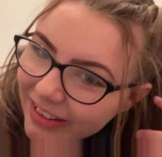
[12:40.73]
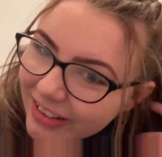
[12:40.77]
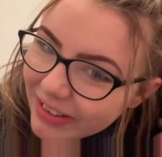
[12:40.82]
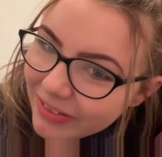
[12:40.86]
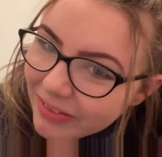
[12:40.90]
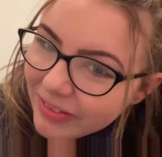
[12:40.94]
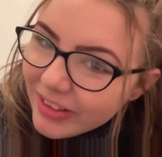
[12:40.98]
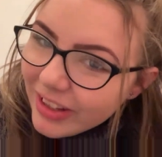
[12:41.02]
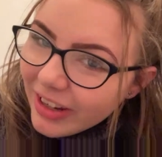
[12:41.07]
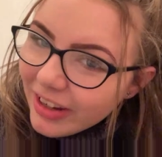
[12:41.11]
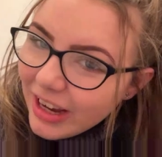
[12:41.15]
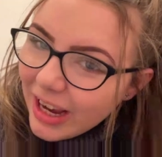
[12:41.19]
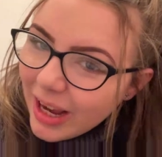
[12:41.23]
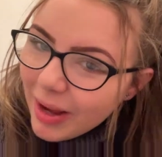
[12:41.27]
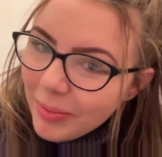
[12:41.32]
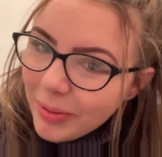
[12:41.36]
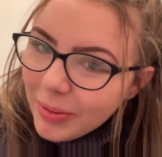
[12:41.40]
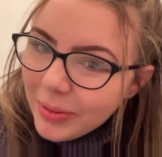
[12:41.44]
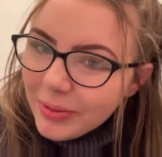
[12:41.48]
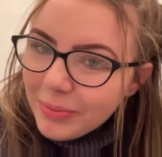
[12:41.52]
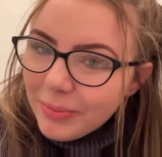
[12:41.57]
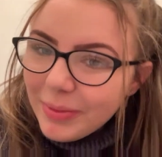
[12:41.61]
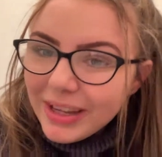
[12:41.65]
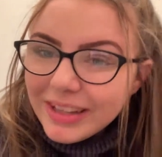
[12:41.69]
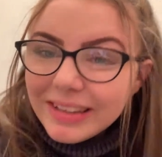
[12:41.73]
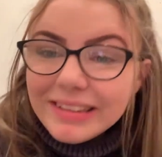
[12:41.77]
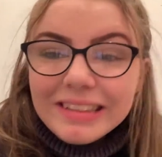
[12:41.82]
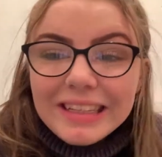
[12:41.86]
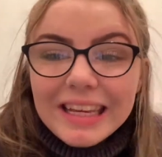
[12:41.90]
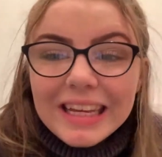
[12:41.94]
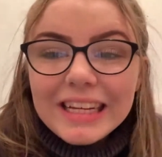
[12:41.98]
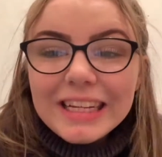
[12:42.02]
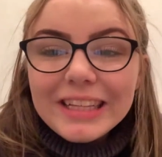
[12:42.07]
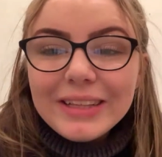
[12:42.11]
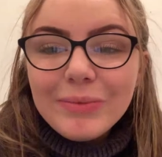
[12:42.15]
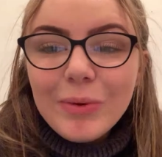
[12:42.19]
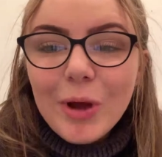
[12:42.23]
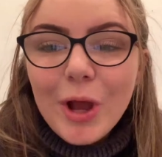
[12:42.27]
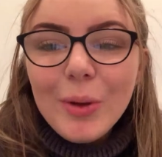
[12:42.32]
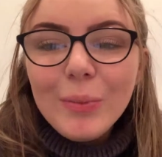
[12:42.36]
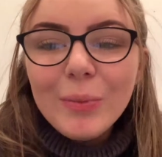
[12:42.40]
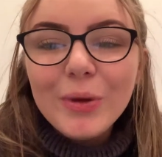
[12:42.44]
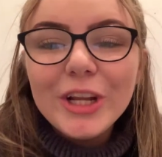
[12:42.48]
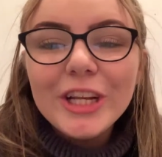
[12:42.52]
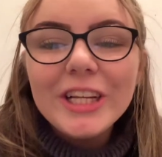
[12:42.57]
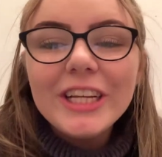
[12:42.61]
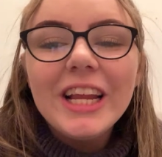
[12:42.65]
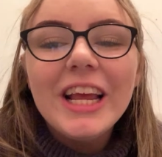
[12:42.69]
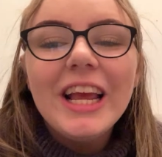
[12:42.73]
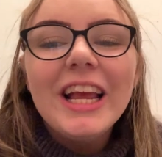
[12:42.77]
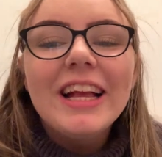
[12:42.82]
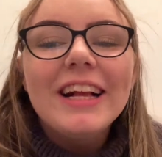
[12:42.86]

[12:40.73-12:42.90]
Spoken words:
so I'm so happy with my skin at the moment.